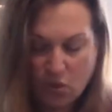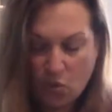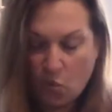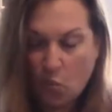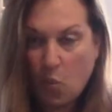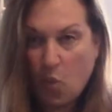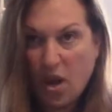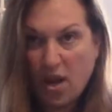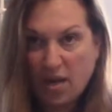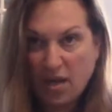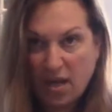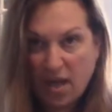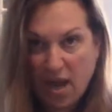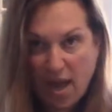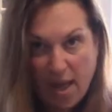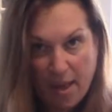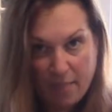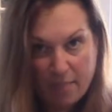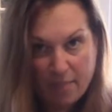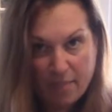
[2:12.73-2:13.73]
1
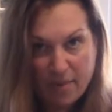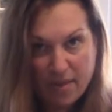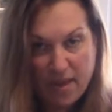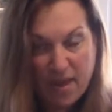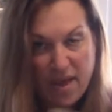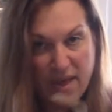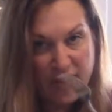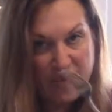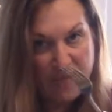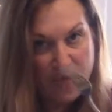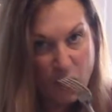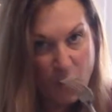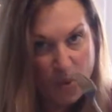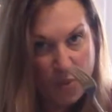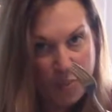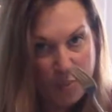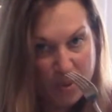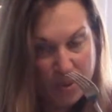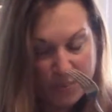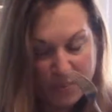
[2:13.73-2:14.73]
cup of
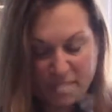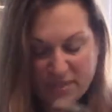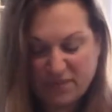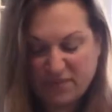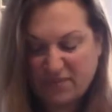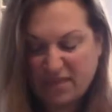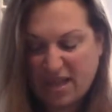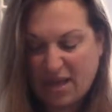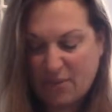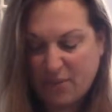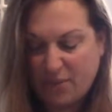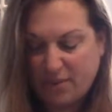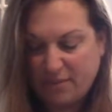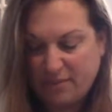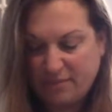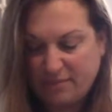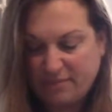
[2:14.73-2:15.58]
all-purpose flour.